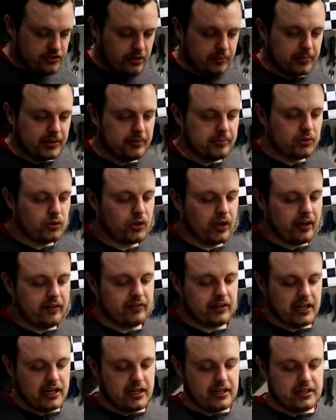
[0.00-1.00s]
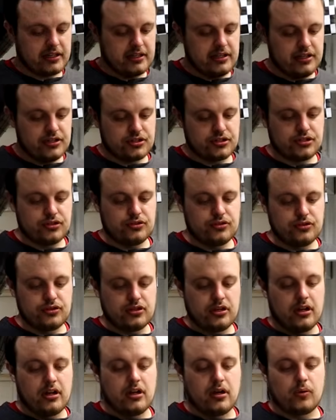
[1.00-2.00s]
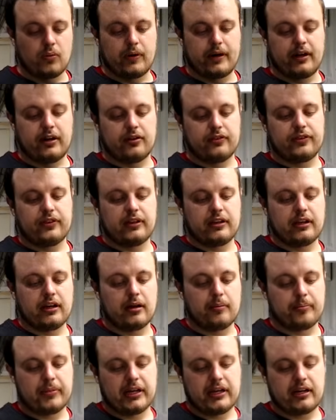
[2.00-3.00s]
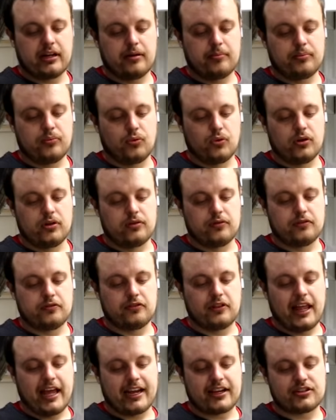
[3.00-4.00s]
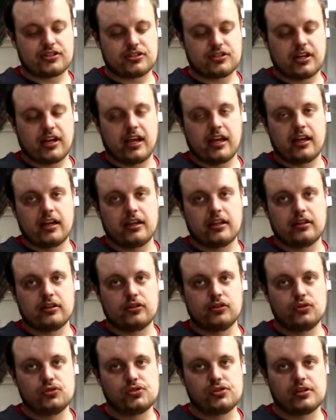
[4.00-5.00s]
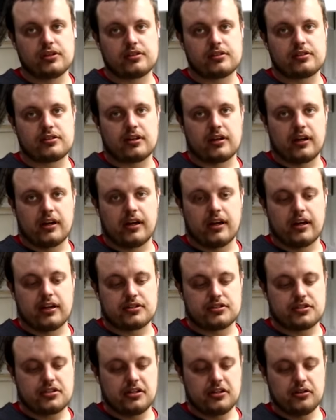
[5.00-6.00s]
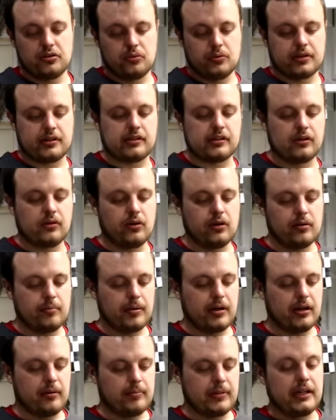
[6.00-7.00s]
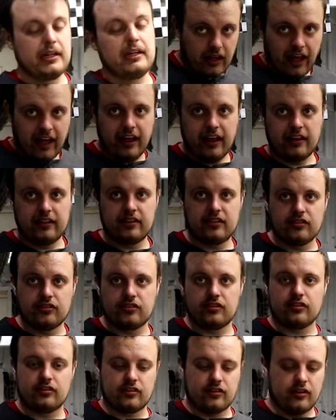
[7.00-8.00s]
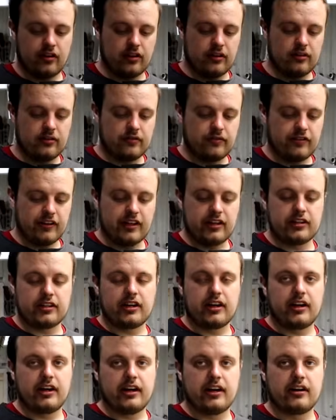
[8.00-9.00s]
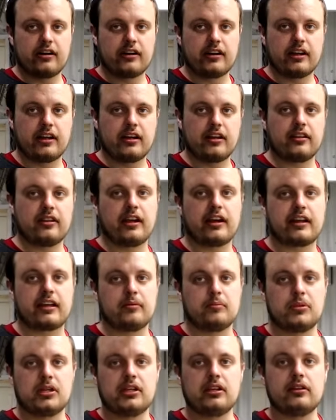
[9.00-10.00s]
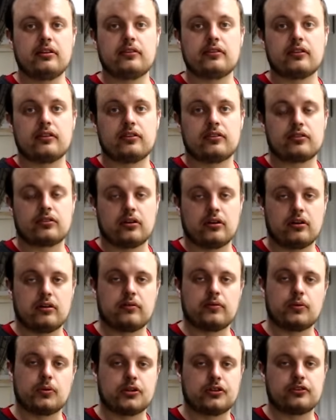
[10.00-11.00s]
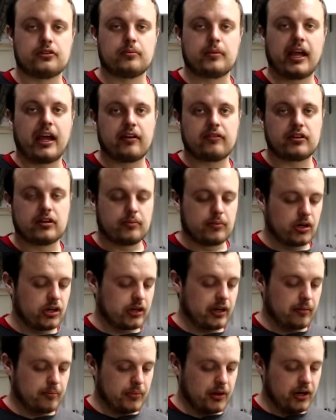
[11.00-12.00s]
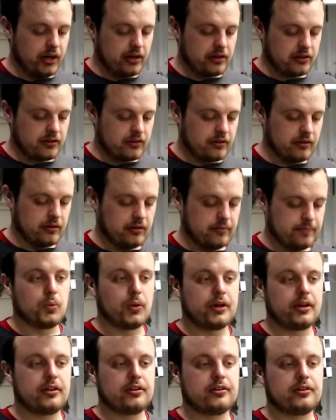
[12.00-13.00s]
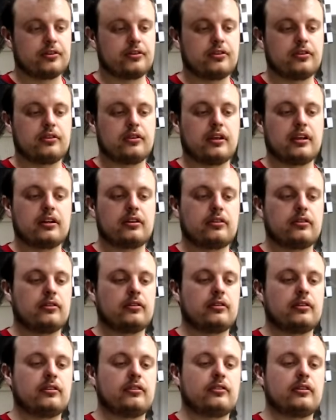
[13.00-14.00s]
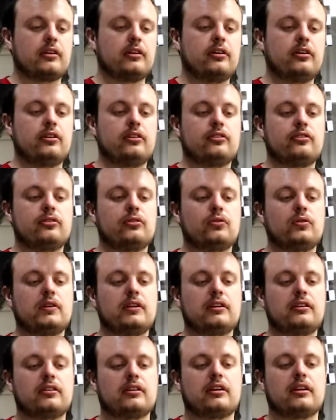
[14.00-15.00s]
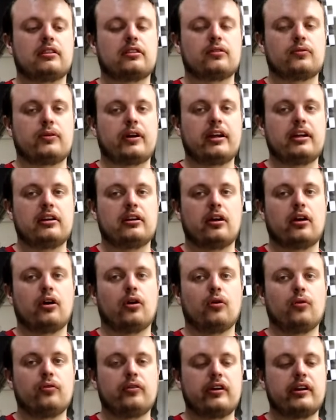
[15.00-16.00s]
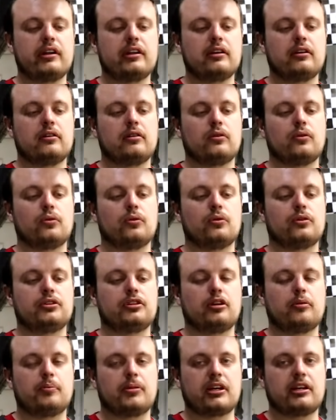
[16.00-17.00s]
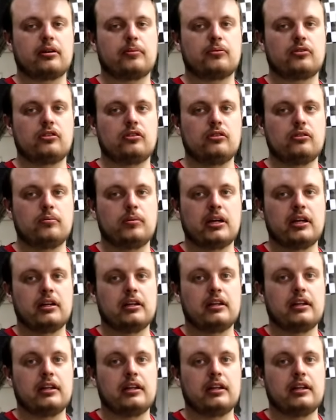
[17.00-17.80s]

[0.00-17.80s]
Some people have had issues where the pickup will flex and lose its seal with the oil pump, and this is another failure area that can be easily solved with some aftermarket parts. One other thing to consider is you need to get the right O-ring on your pickup tube.